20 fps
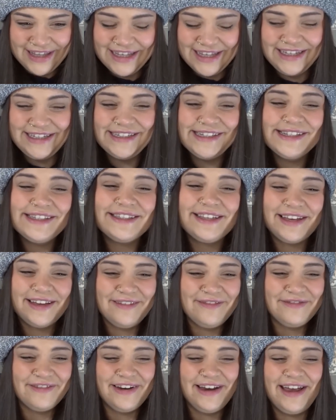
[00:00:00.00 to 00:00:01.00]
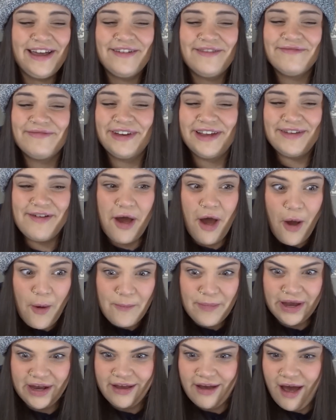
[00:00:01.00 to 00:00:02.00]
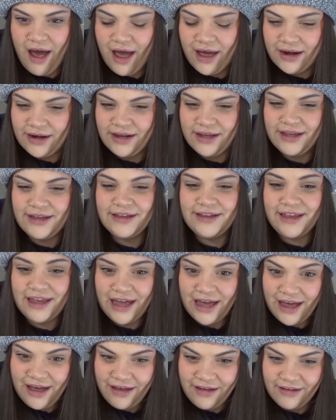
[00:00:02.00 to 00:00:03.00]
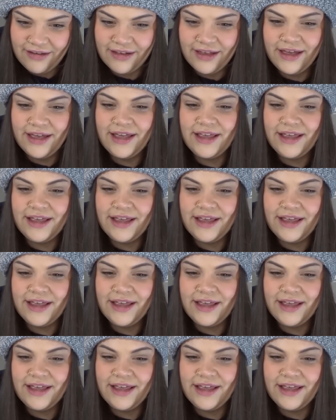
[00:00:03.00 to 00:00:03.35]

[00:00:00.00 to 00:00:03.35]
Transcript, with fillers: This is good for him. But oh my God, Cal.